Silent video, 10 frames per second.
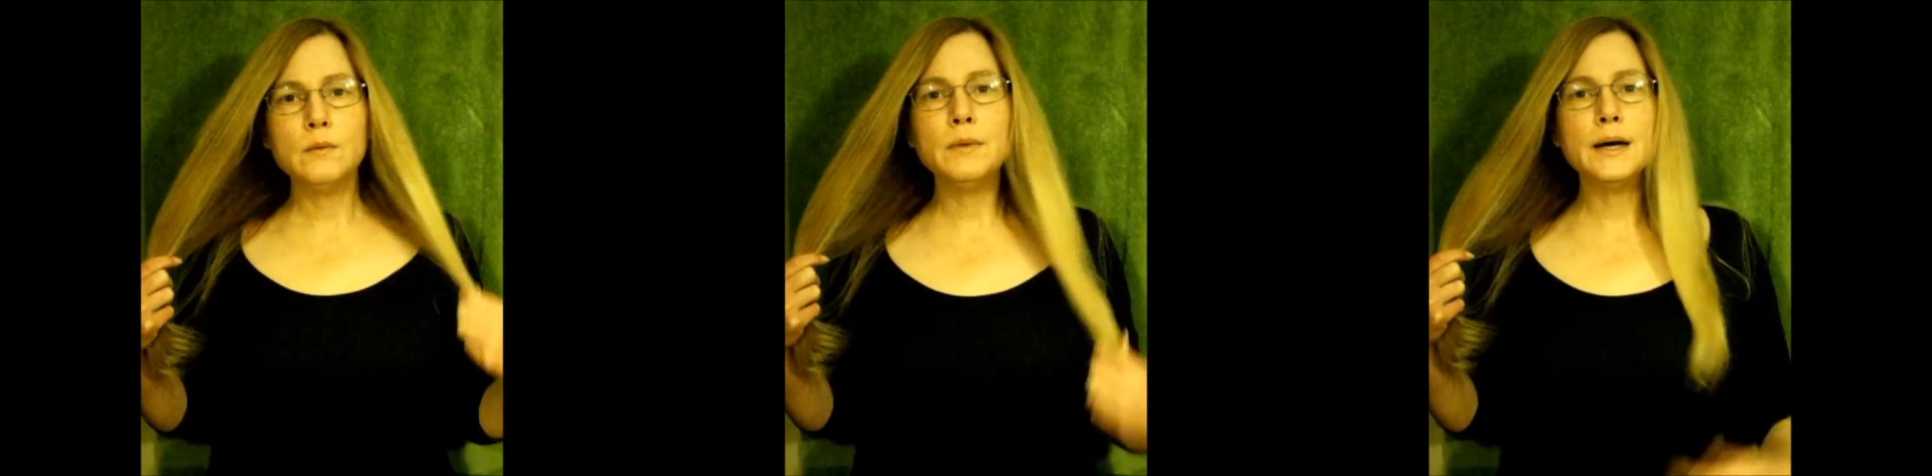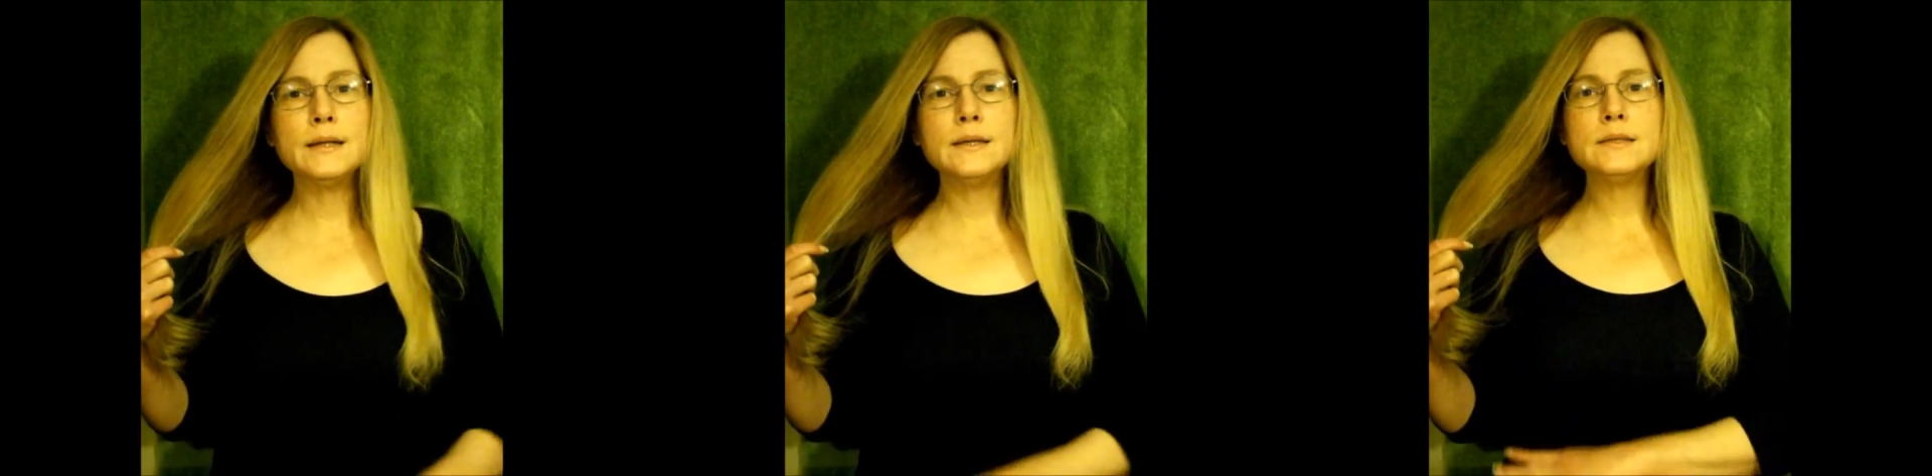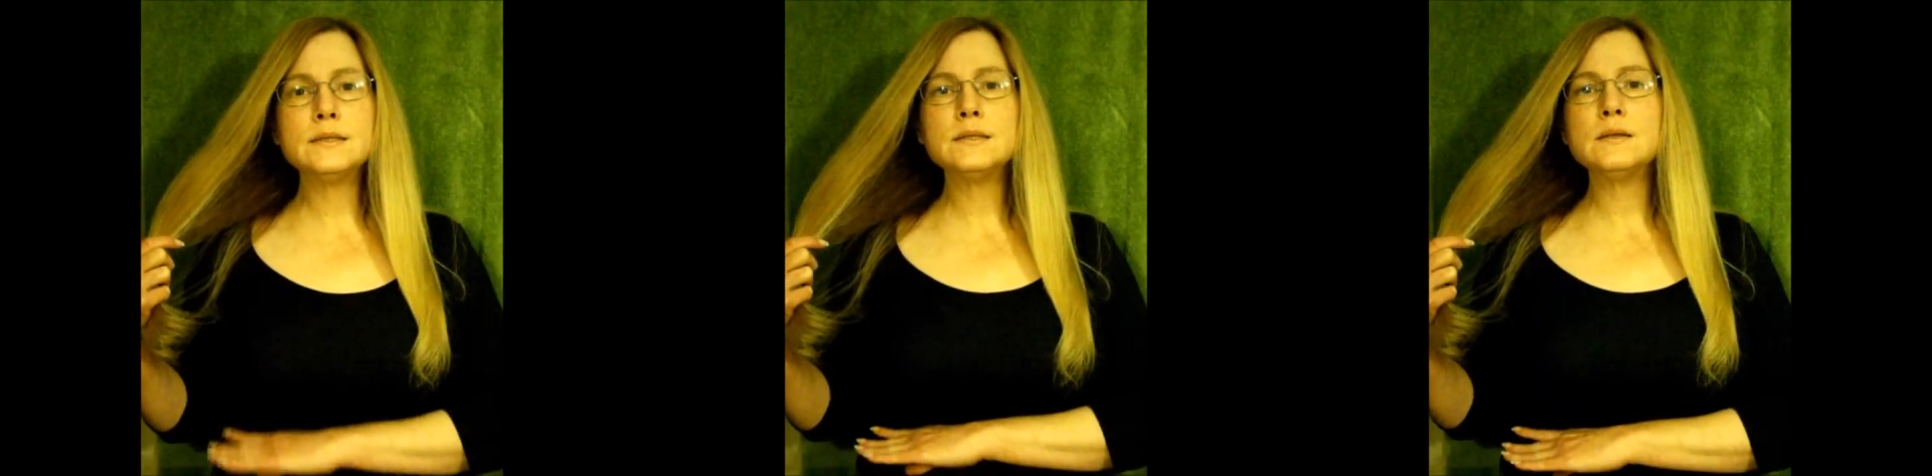But
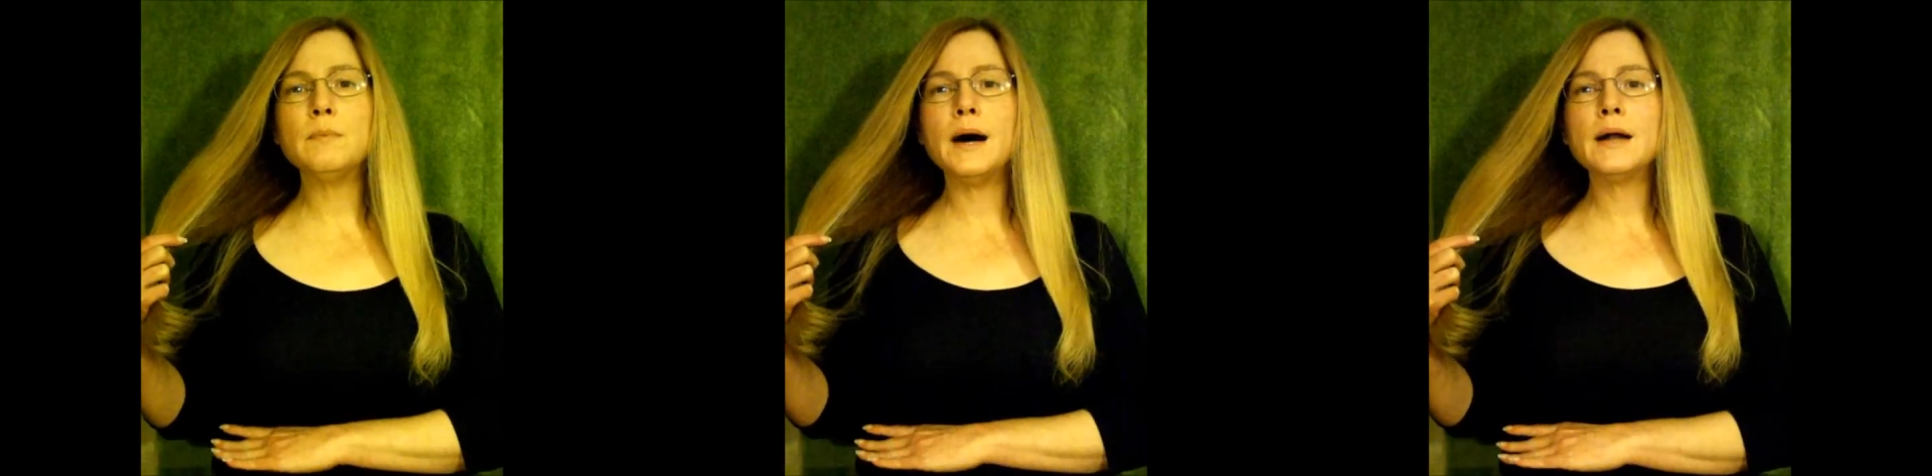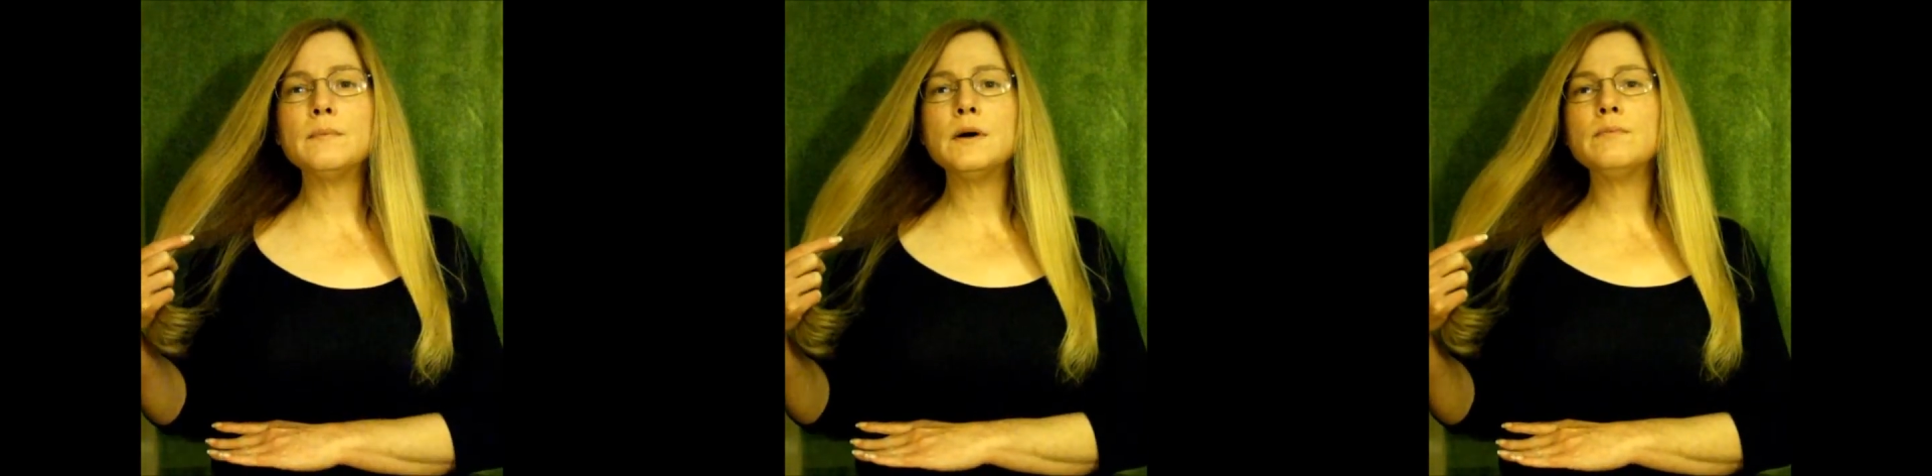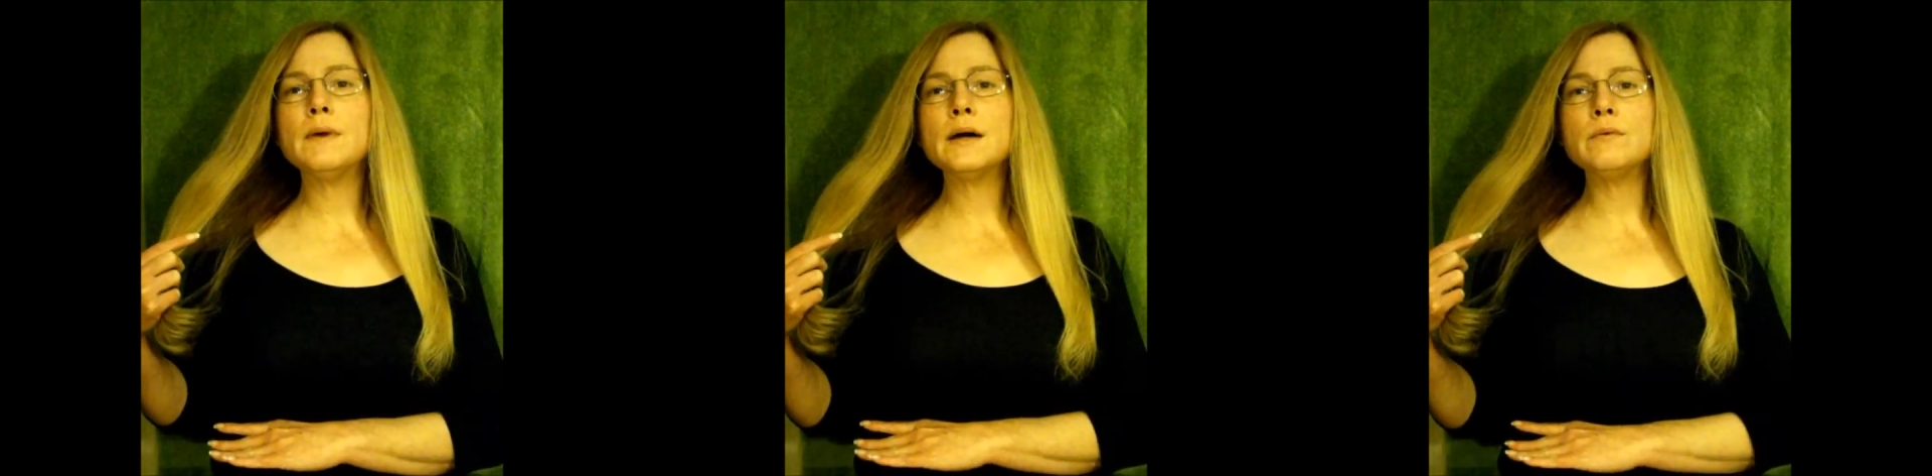this is the bottom
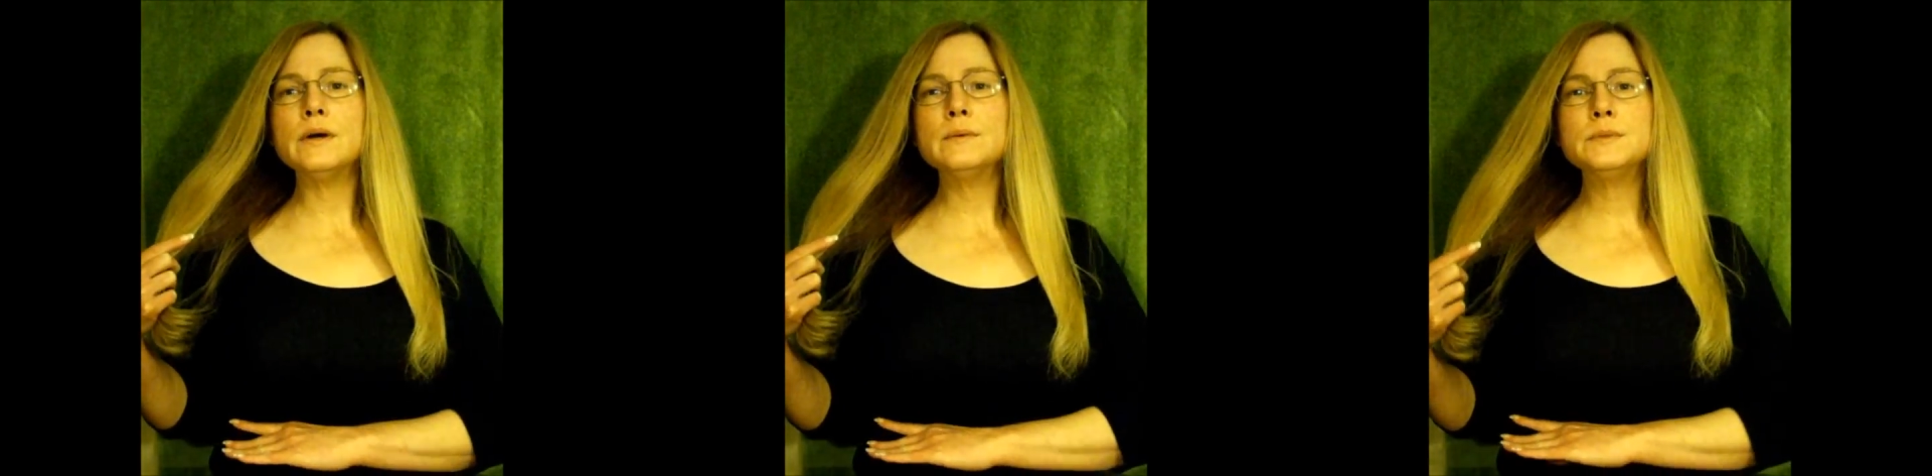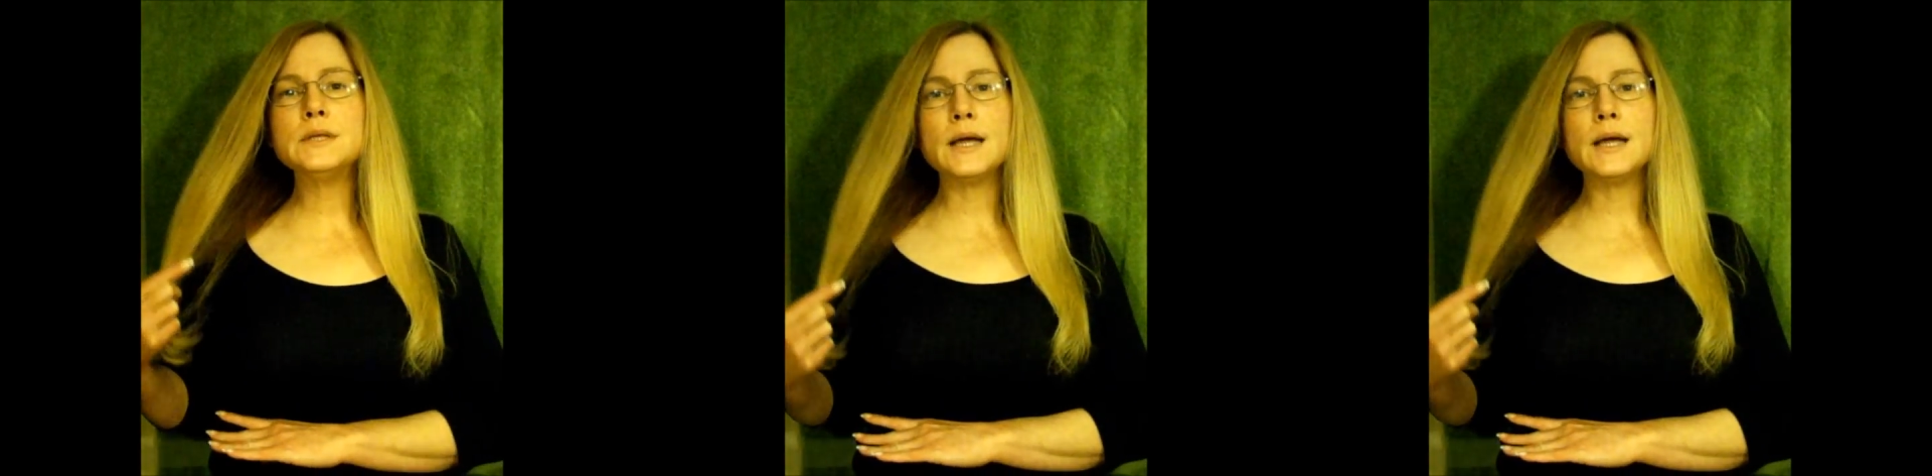of my ribs,